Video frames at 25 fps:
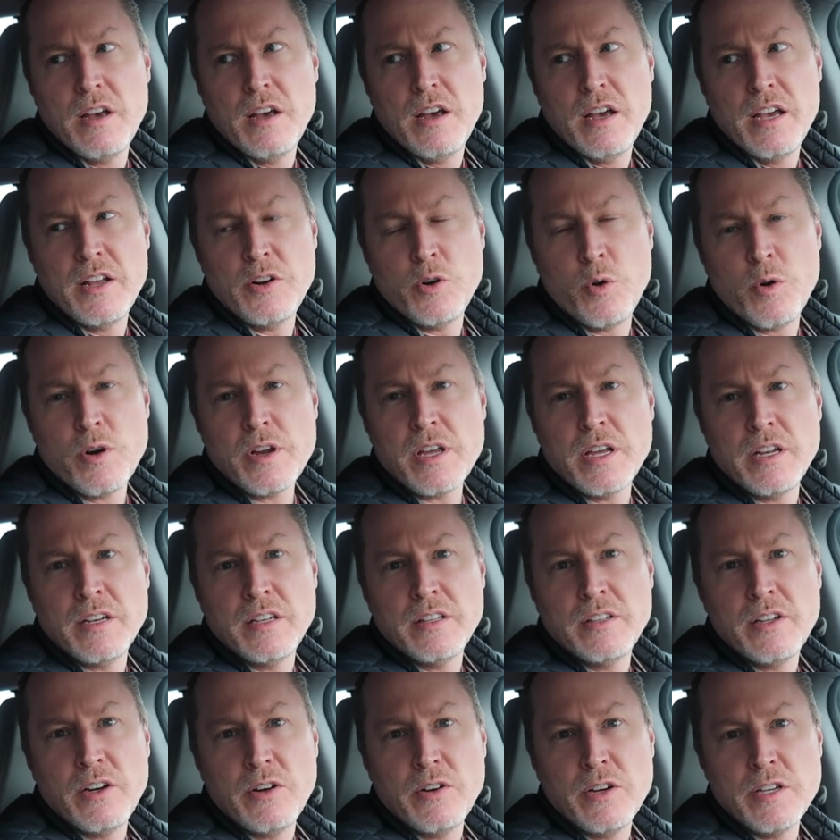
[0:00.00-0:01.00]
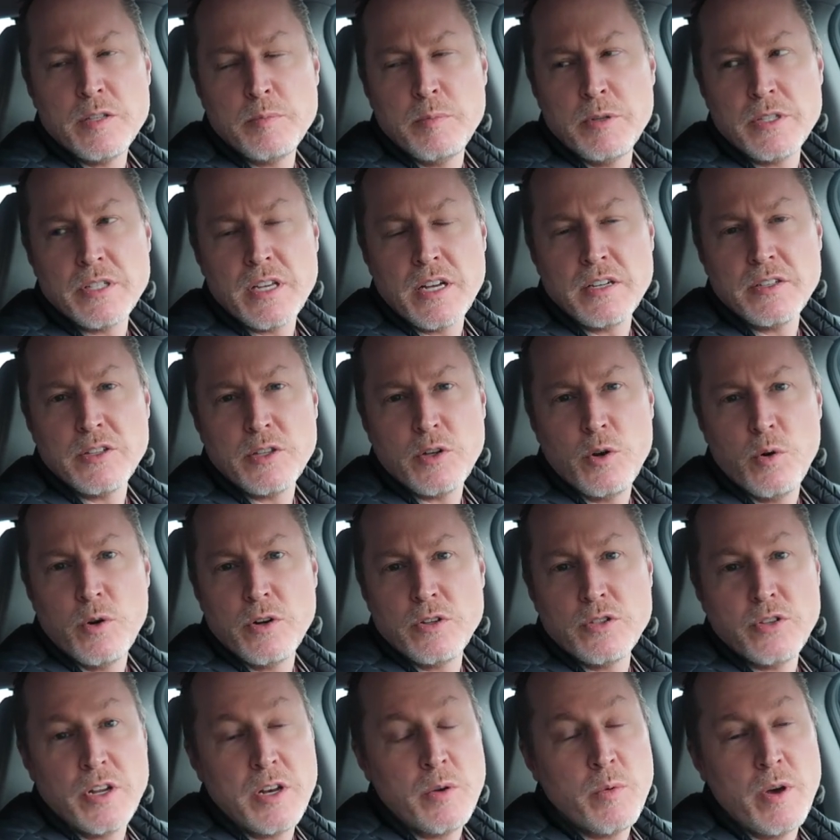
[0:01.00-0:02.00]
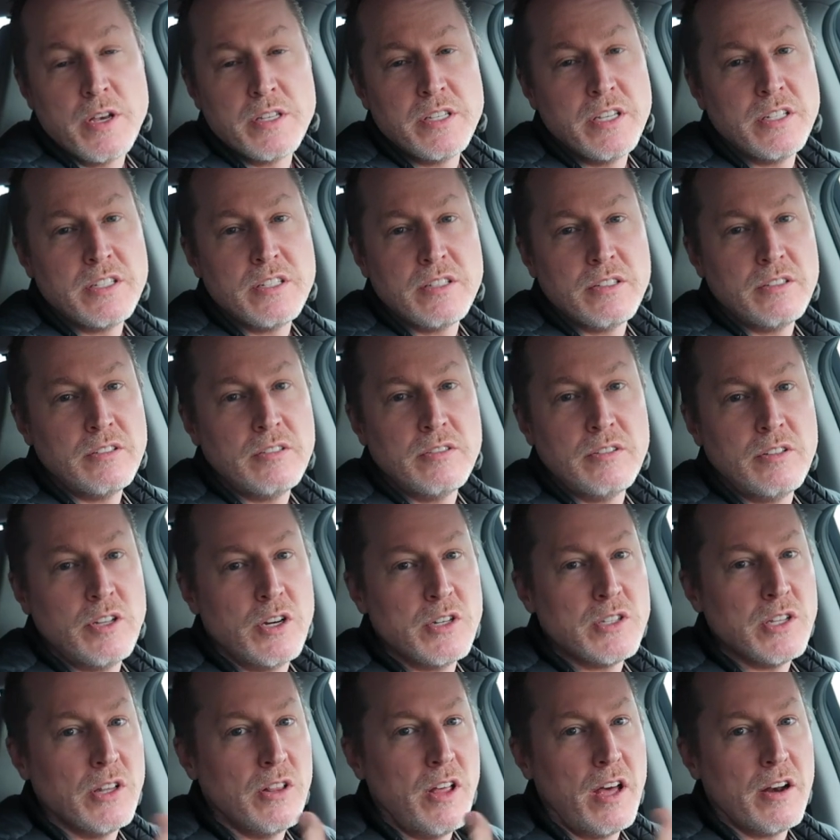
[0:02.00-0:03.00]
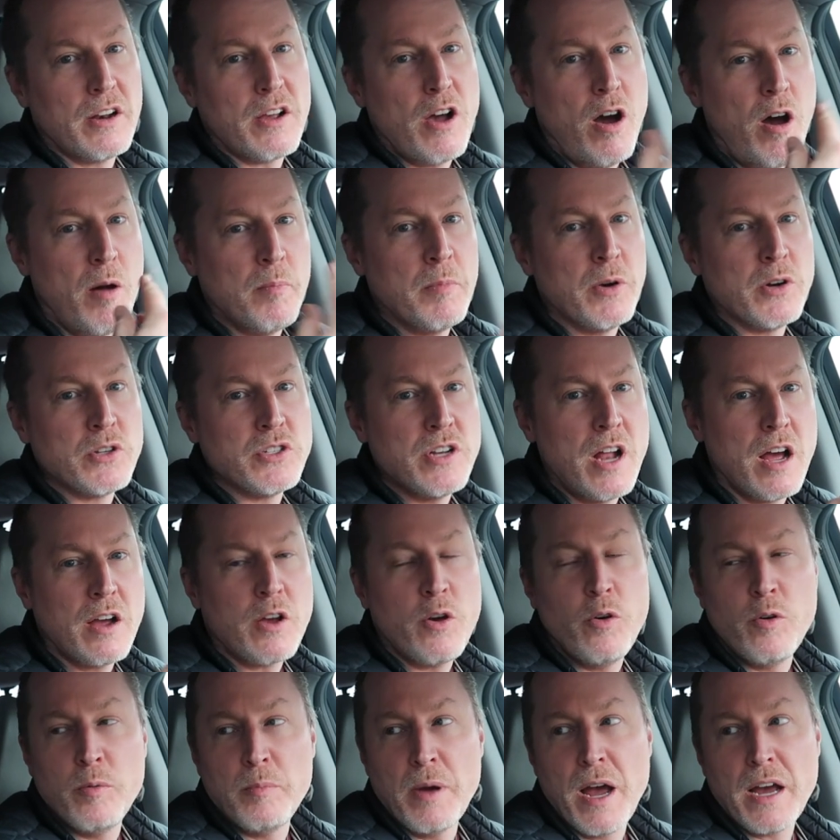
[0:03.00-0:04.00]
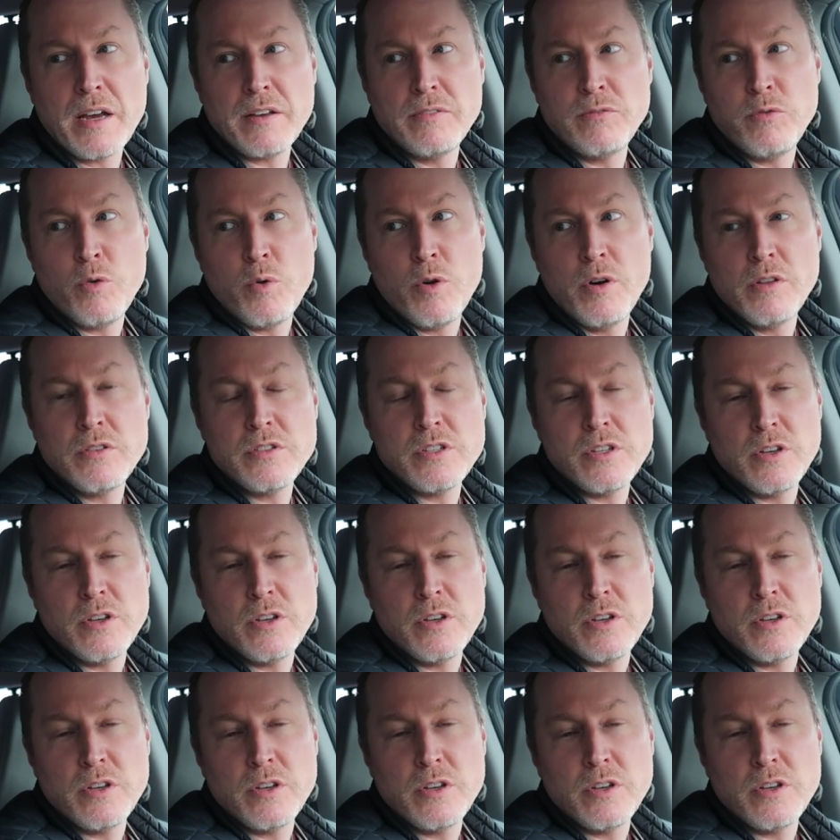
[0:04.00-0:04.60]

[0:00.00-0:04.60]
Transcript: in Oregon there is besides the gorge. So anyways, there's a lot of commerce not going back and forth.